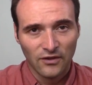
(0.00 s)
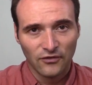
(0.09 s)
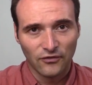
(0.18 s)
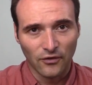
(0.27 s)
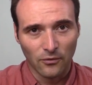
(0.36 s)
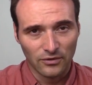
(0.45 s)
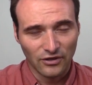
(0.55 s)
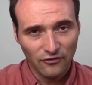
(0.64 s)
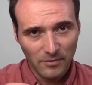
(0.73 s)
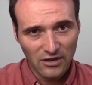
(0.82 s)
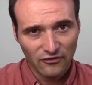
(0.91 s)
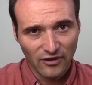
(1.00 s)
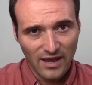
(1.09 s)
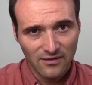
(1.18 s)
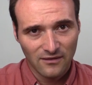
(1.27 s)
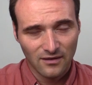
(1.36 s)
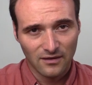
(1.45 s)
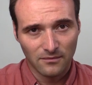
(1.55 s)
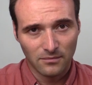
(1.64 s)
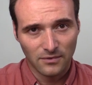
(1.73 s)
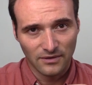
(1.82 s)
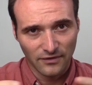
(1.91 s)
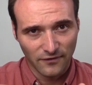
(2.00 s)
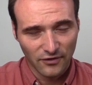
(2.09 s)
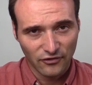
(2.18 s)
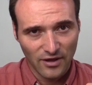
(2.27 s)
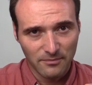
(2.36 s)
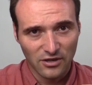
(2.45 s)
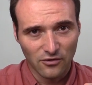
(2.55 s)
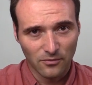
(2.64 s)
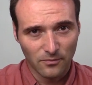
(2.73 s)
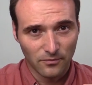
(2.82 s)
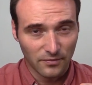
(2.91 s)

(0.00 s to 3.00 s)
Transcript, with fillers: so this being said uh, the first step in your